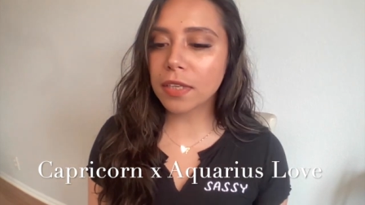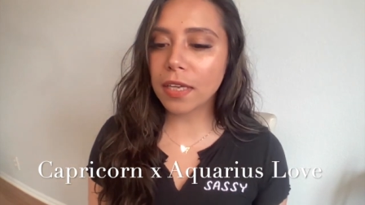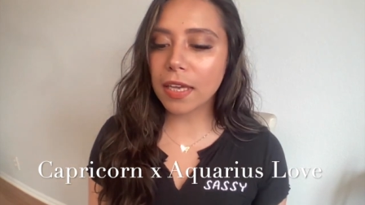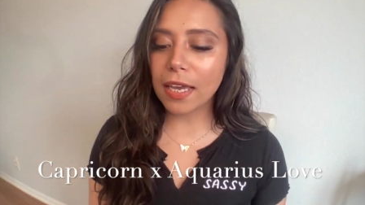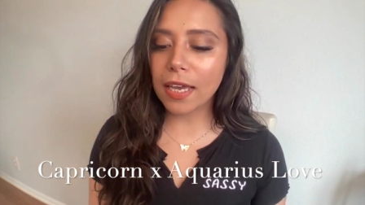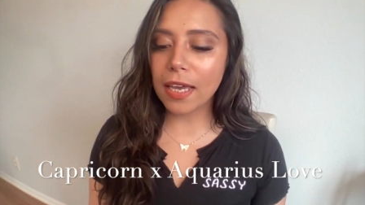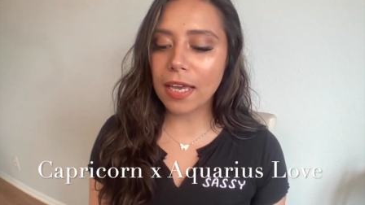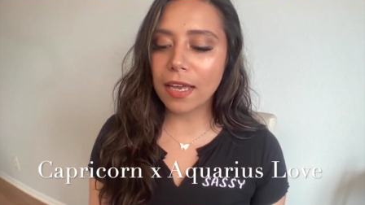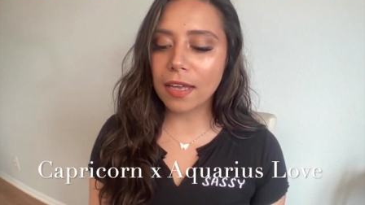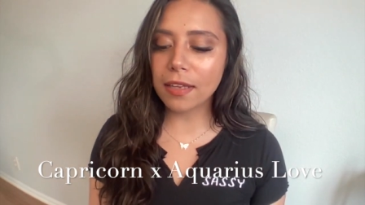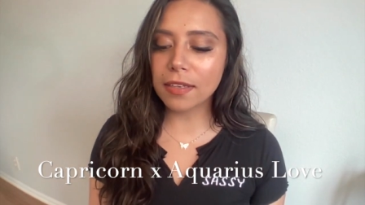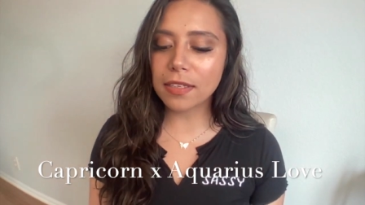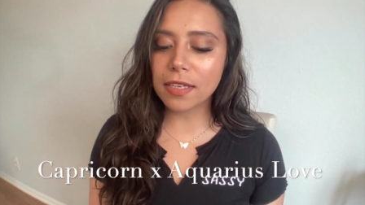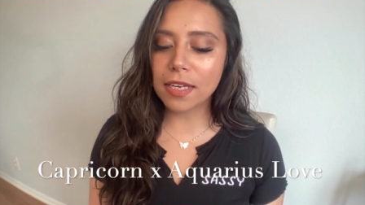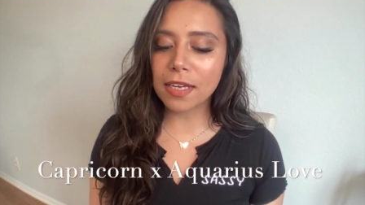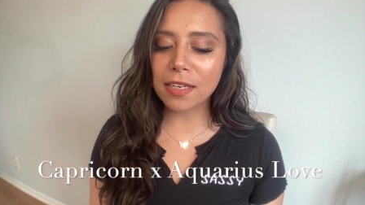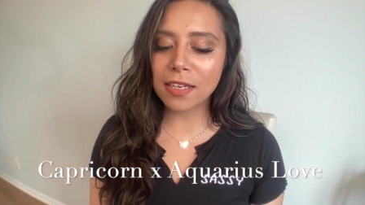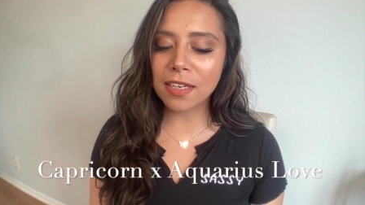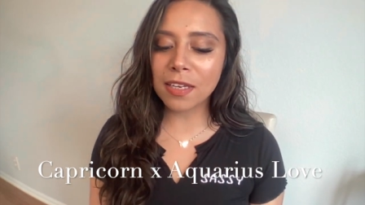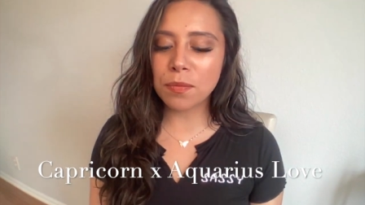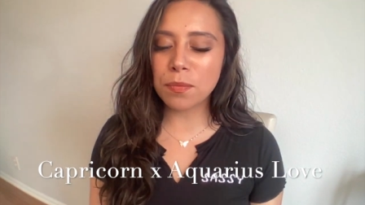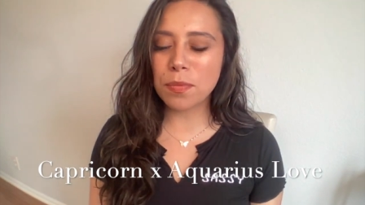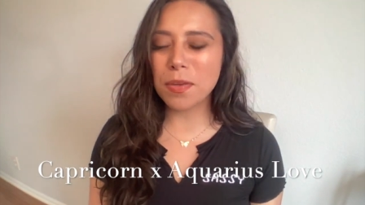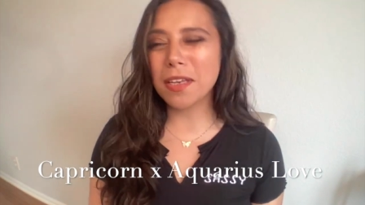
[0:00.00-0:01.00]
and it
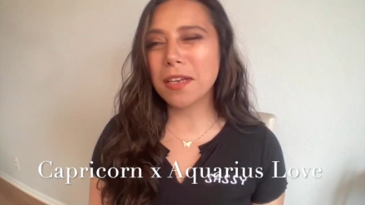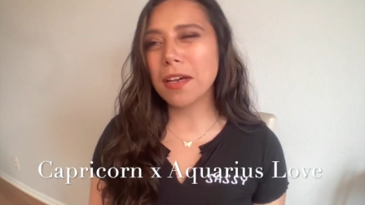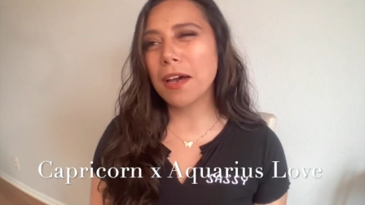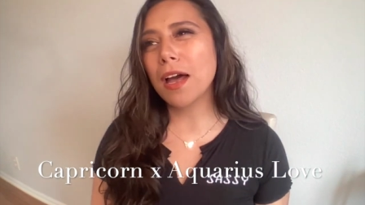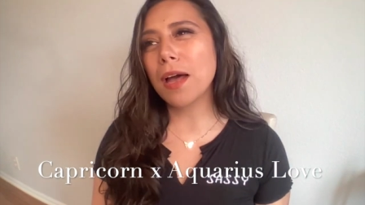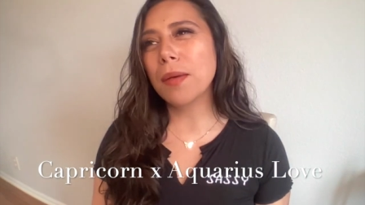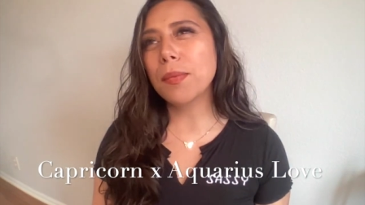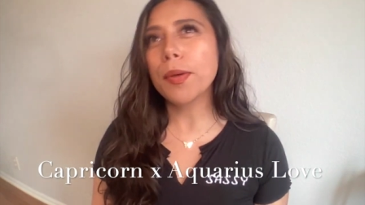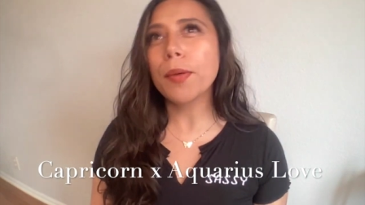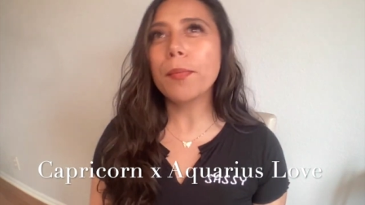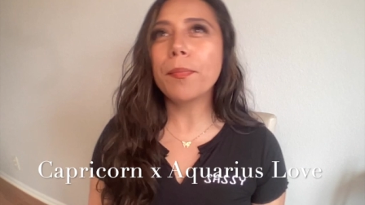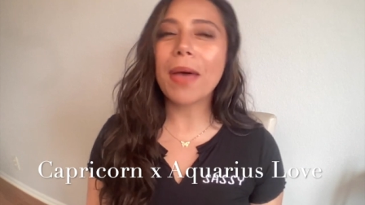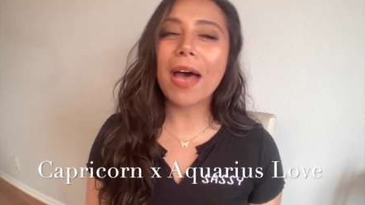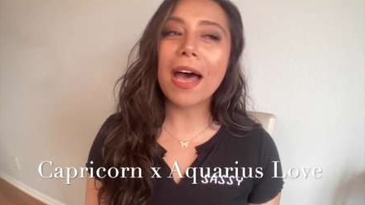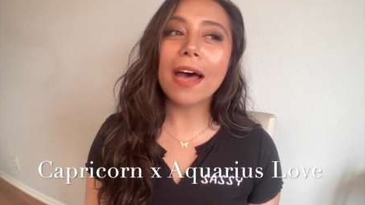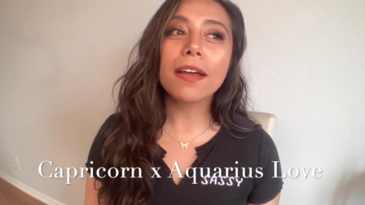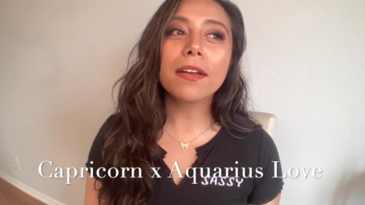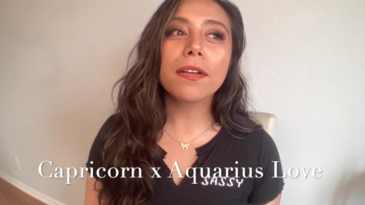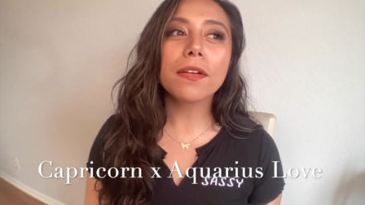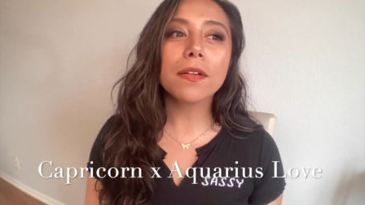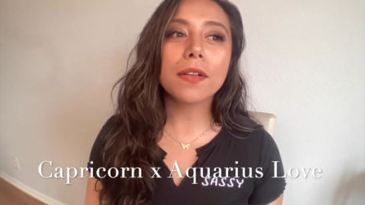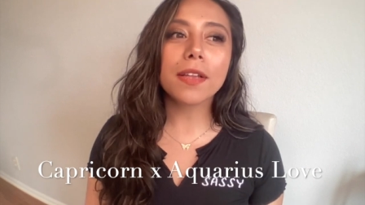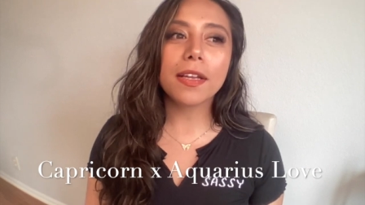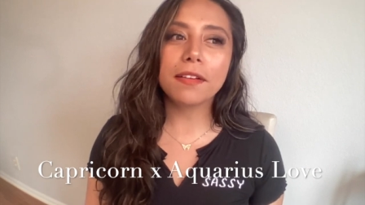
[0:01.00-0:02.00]
can become a
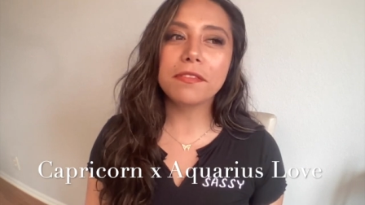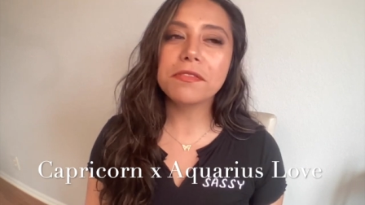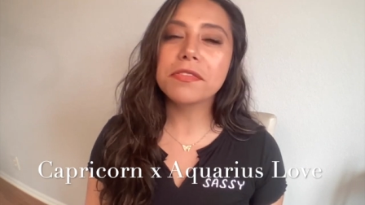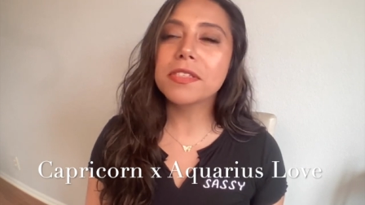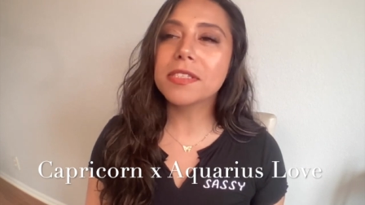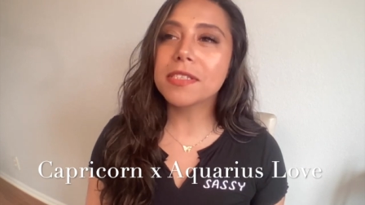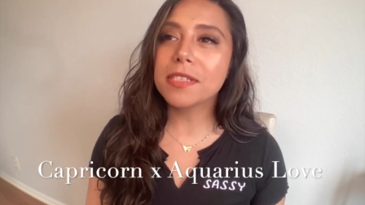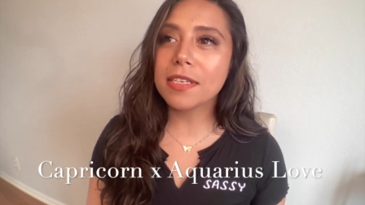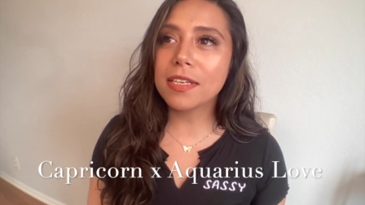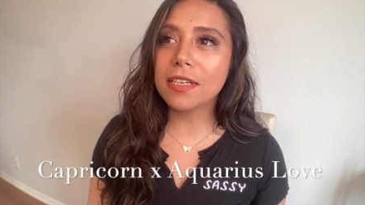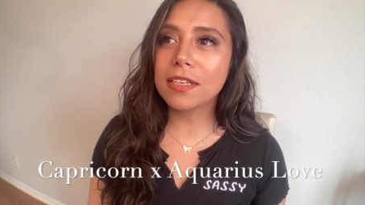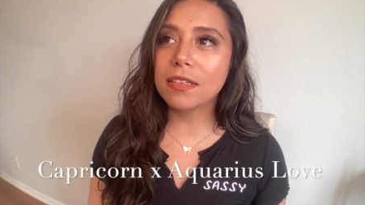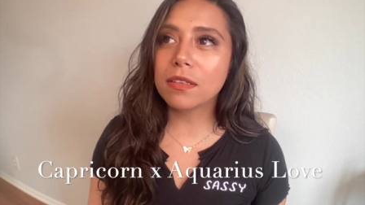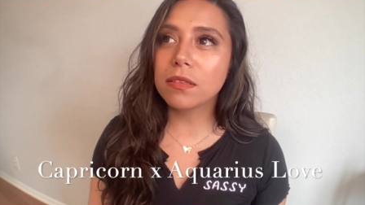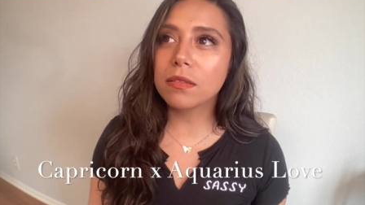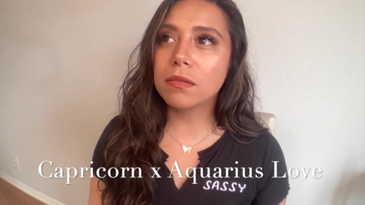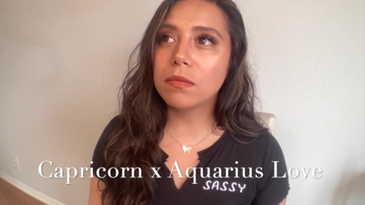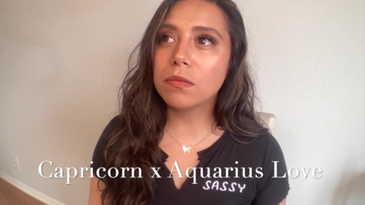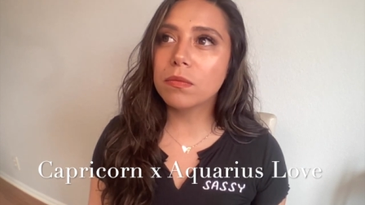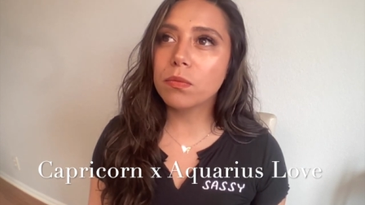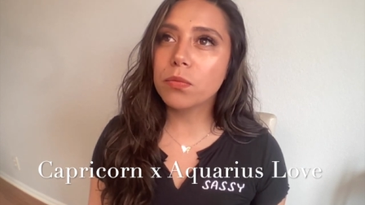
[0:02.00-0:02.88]
battle I've seen